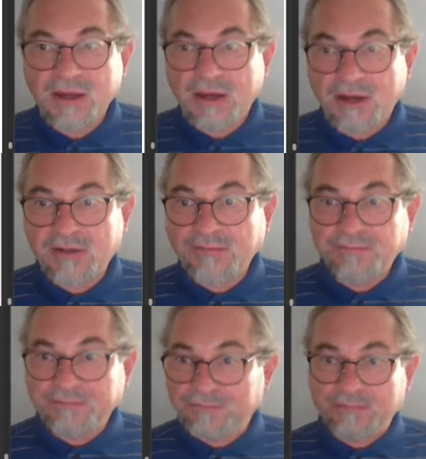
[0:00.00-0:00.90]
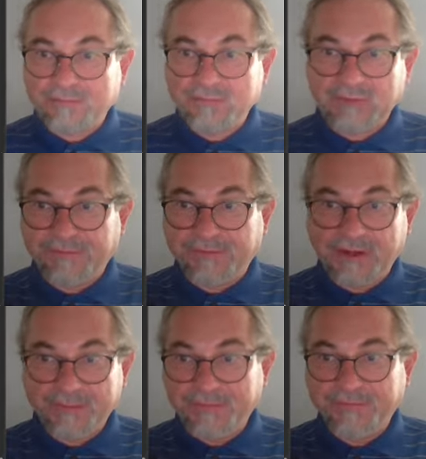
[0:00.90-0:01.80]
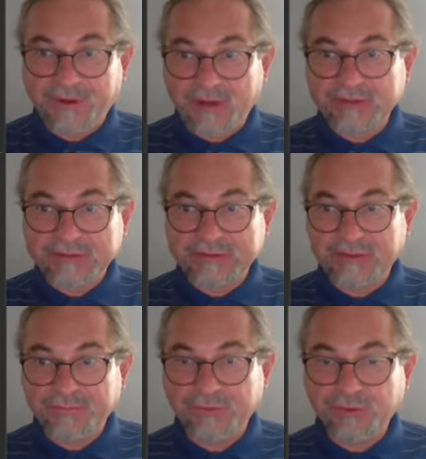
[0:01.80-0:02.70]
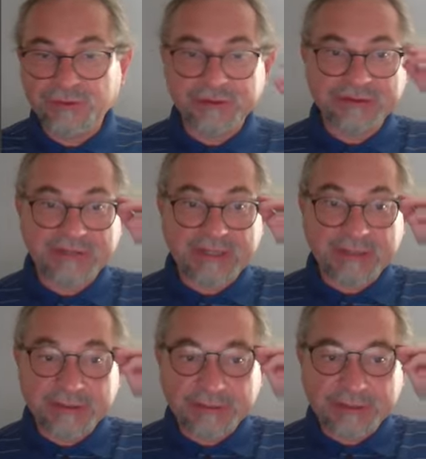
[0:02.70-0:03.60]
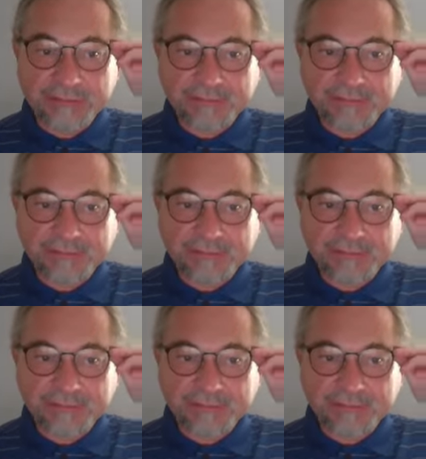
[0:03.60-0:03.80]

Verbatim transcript: Um, develop a farthest in future strategy.